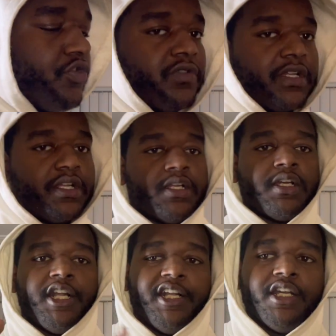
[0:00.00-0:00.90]
you
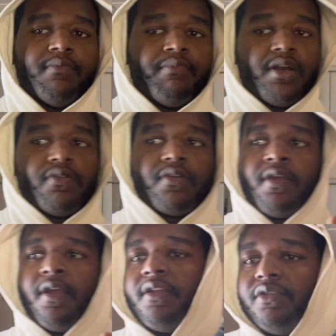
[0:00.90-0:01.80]
a, a good bolt.
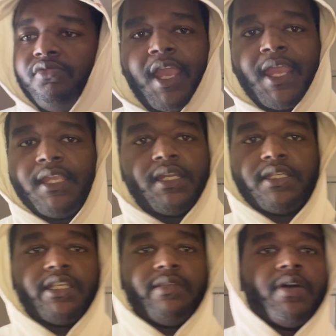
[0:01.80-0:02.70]
You can't get a
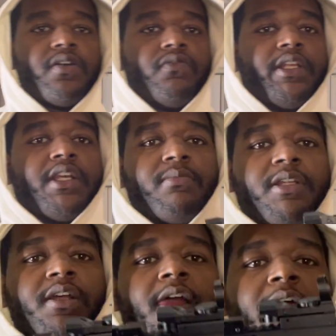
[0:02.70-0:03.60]
cheap bolt when it comes to
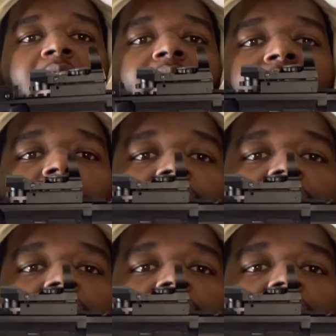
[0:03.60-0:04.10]
a